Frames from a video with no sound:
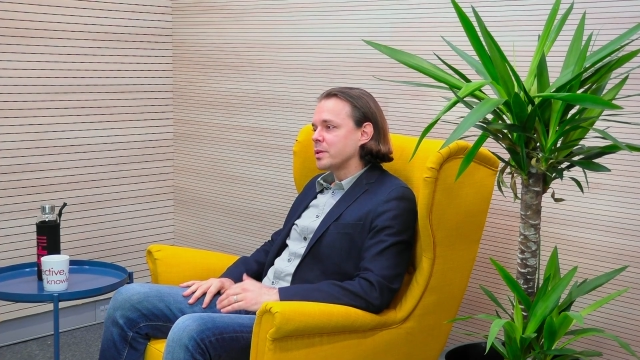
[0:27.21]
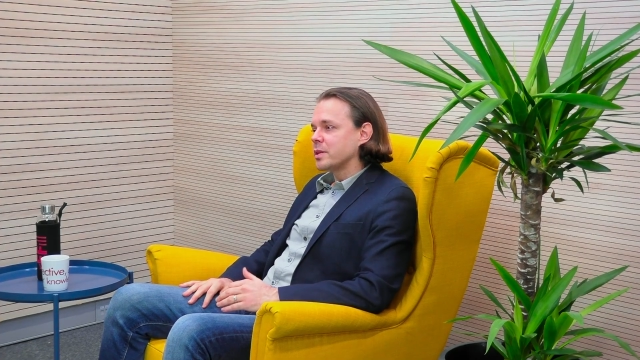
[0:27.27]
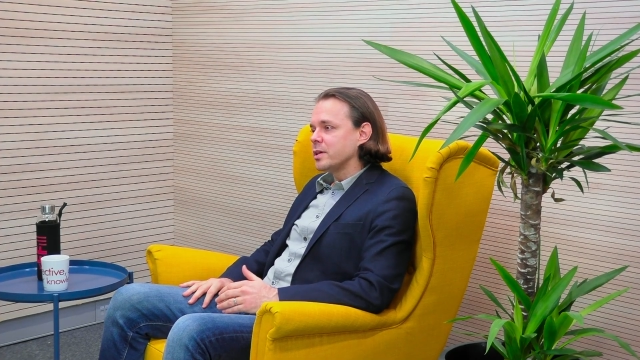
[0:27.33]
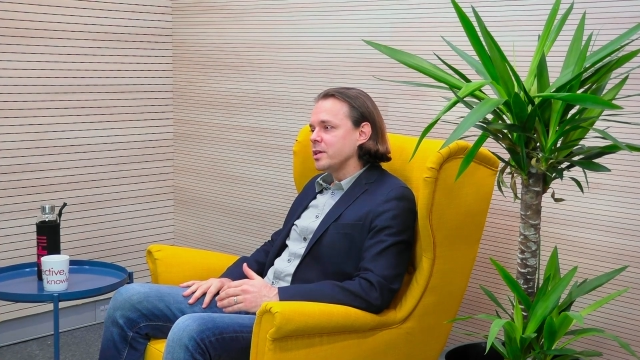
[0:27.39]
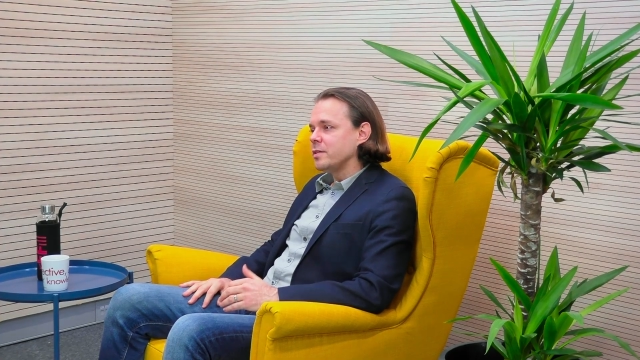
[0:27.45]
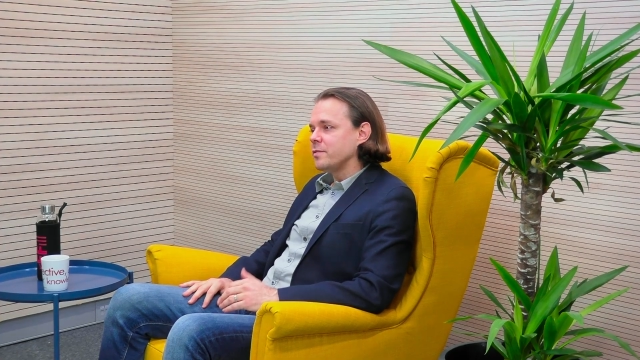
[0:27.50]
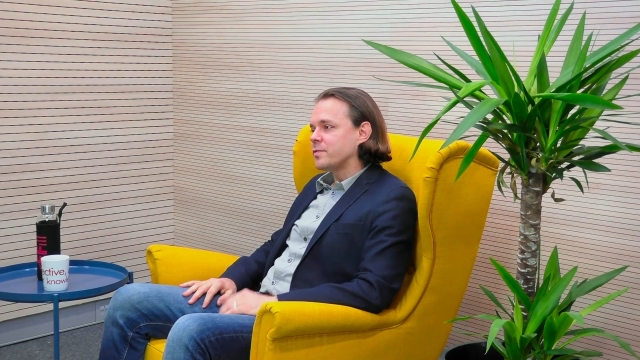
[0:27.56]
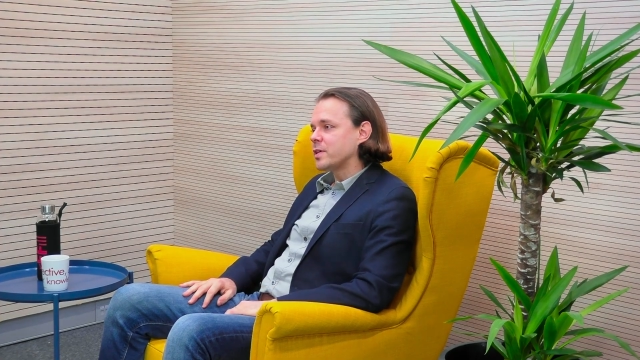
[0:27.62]

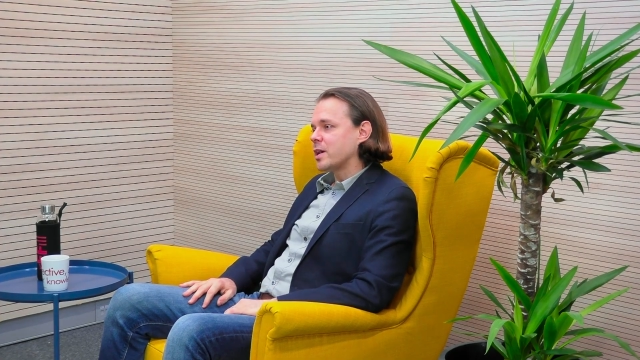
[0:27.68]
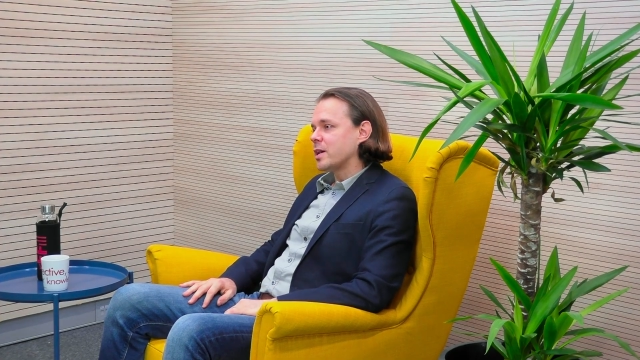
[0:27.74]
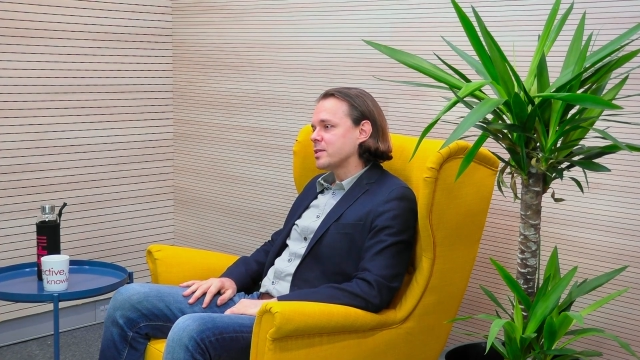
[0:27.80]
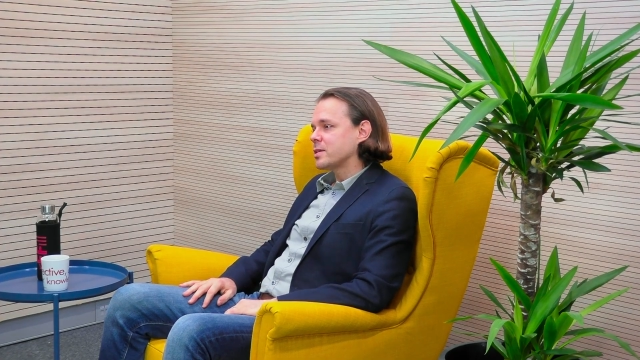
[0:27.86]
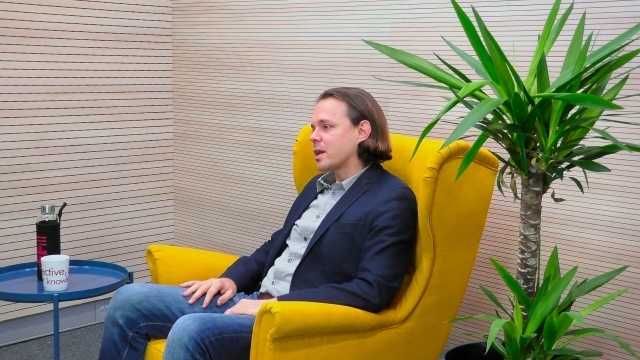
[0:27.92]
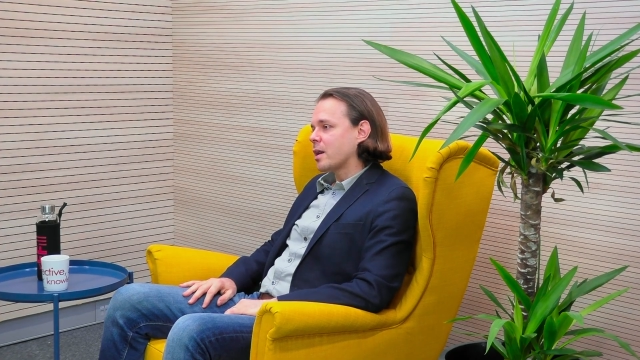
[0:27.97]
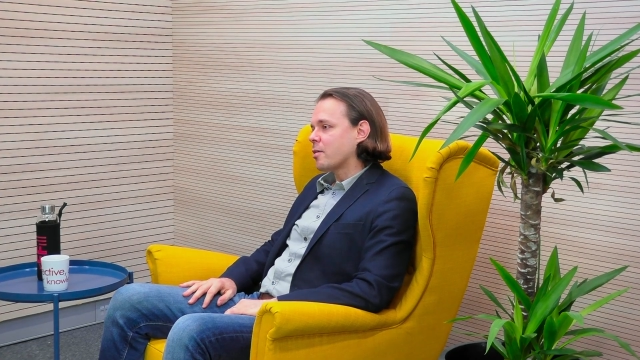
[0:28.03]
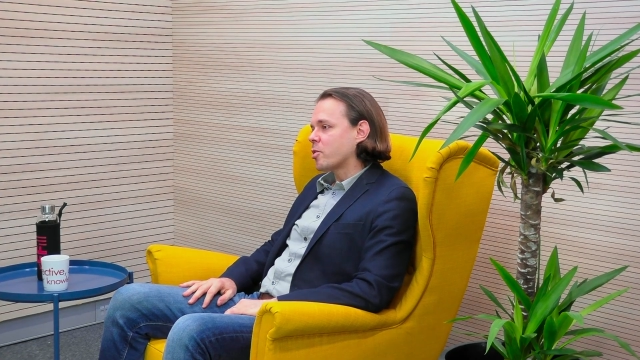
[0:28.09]
believe
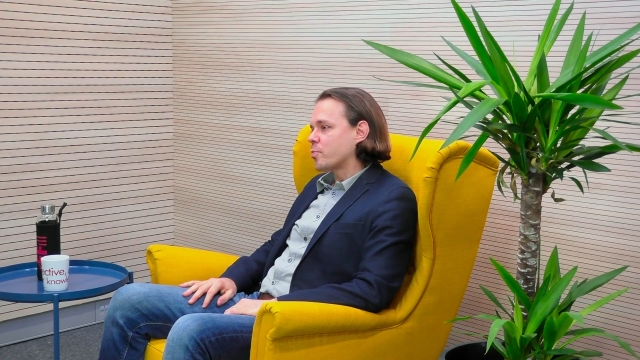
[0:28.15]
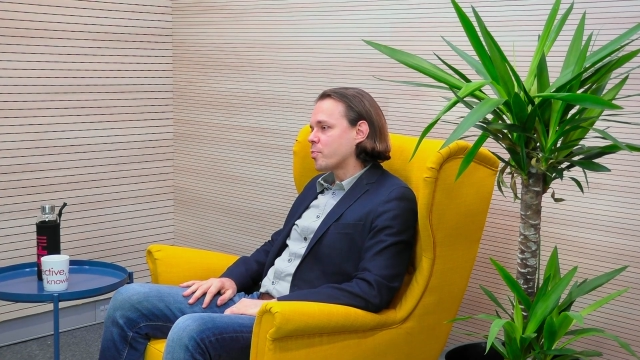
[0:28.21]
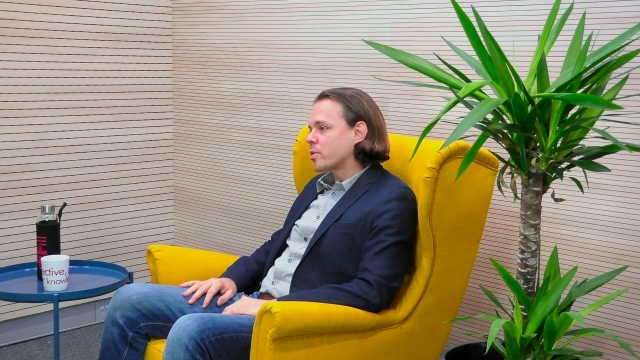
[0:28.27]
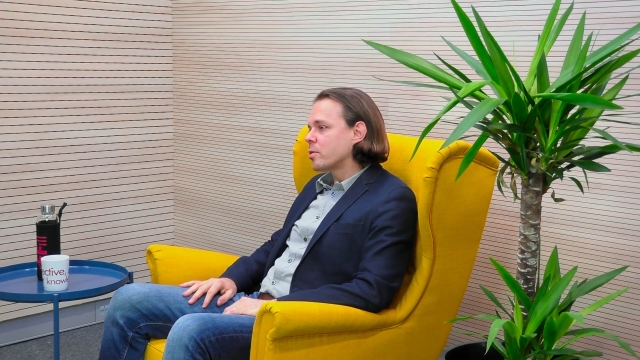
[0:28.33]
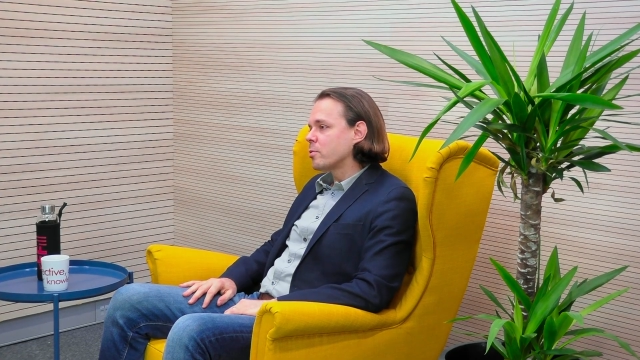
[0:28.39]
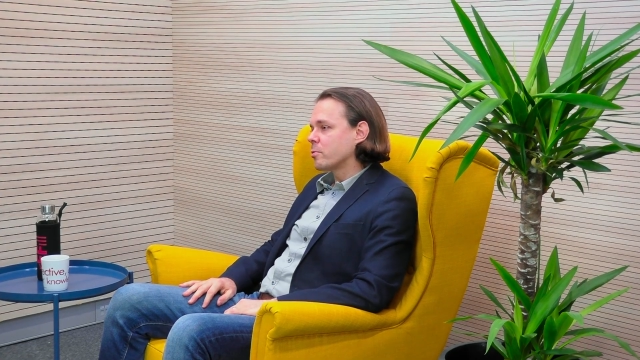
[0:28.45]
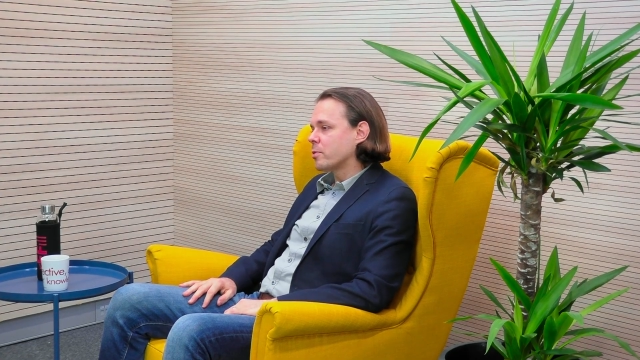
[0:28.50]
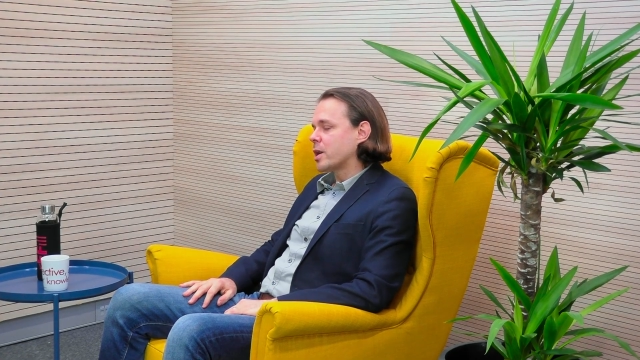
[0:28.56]
that our
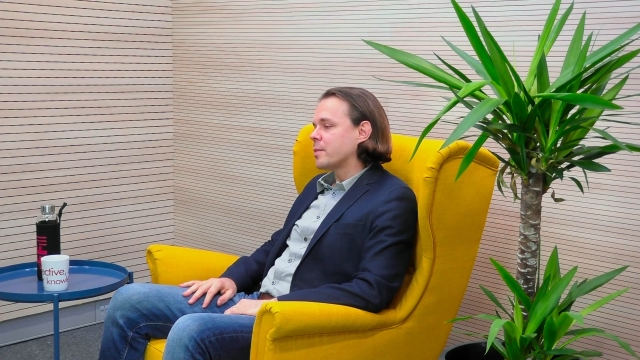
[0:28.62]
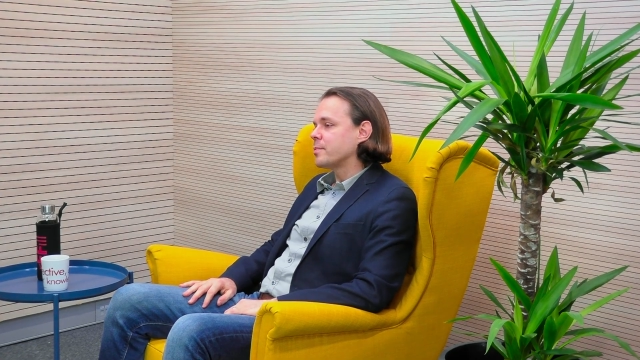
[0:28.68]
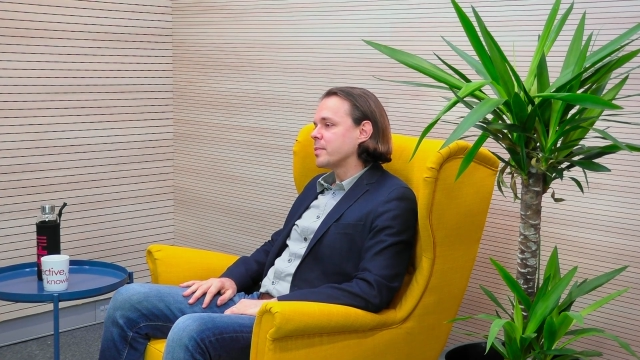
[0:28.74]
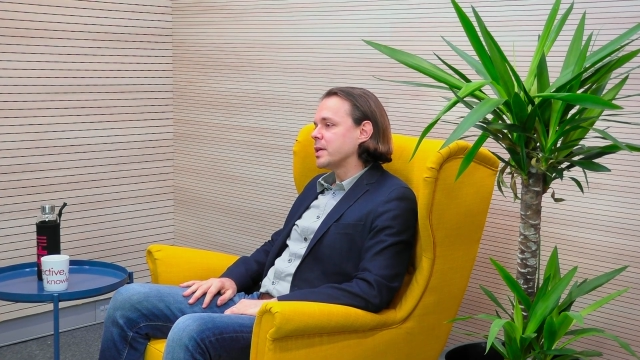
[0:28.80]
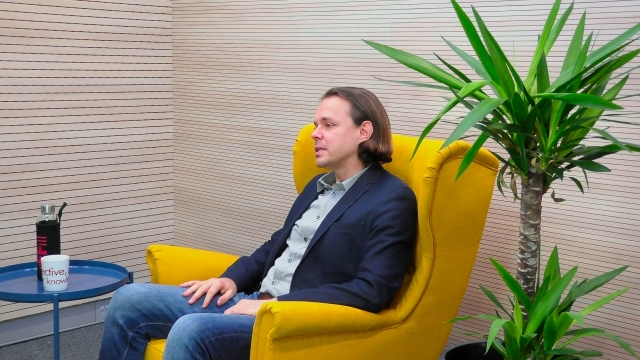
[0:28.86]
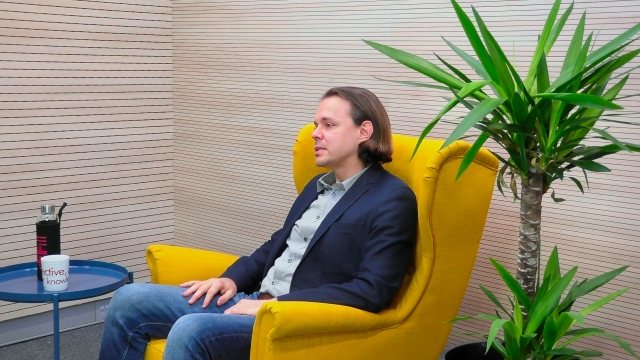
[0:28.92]
program